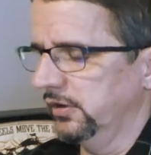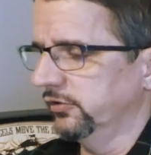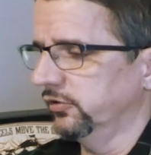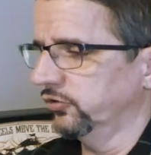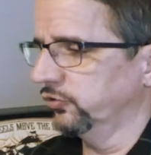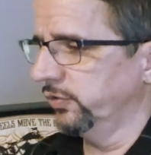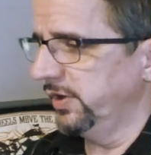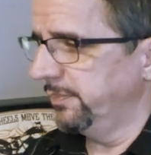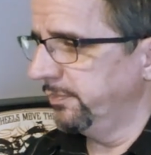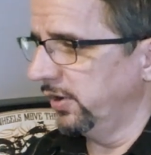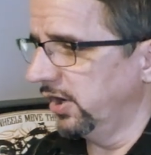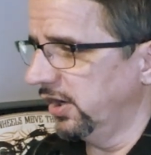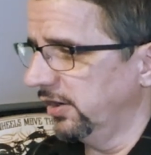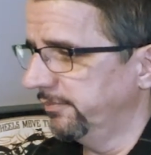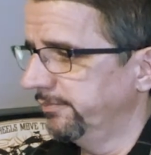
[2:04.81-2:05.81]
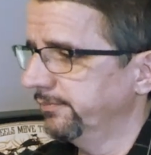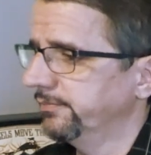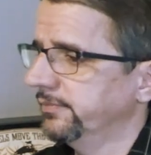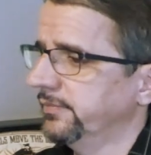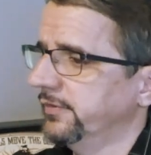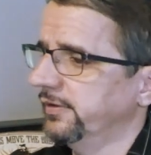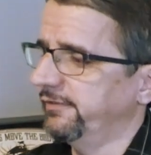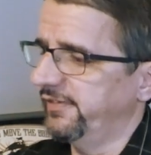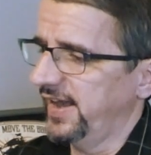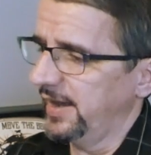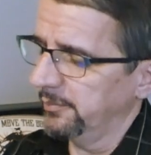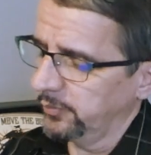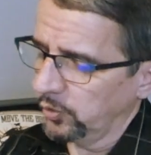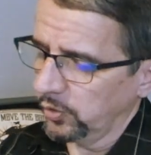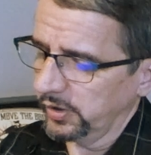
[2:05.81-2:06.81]
the Street Bob, the
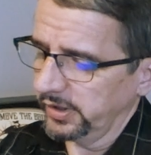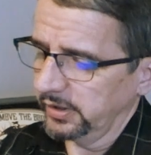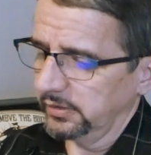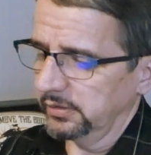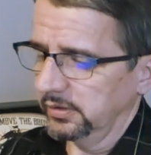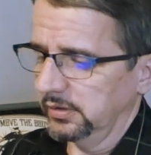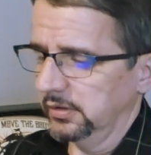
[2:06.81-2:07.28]
Fat Boy,